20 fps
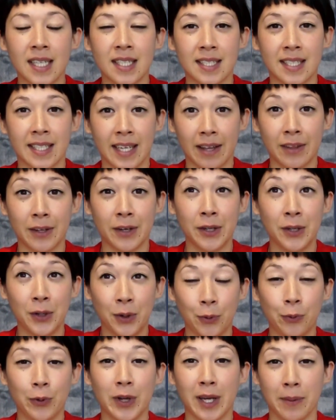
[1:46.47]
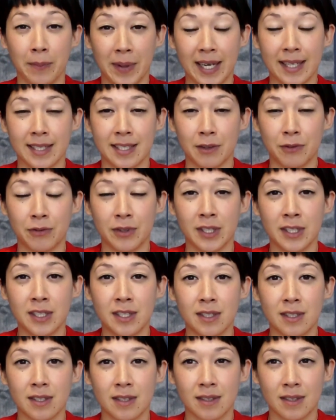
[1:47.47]
Together, we can make a
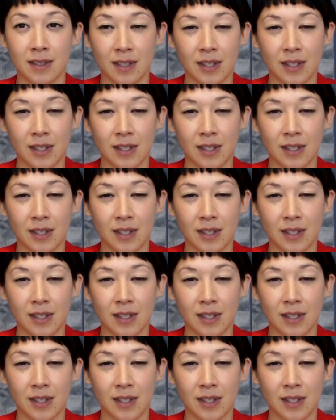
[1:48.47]
difference.